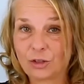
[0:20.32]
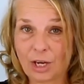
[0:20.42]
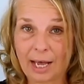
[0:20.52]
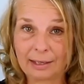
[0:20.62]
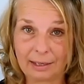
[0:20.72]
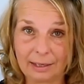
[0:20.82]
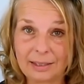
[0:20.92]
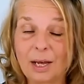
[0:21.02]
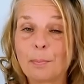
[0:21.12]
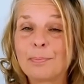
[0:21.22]

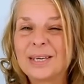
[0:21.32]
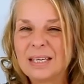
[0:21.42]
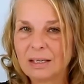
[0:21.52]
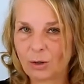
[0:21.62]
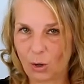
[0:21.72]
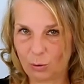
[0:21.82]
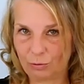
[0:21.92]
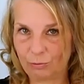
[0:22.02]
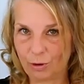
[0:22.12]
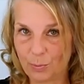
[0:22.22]
jacket, a peacoat
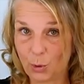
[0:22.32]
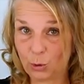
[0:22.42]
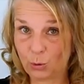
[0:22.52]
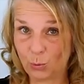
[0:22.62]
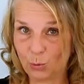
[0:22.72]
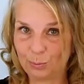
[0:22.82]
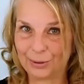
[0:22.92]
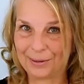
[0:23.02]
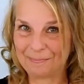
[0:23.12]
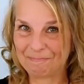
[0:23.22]
from
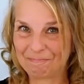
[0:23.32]
Ottobre.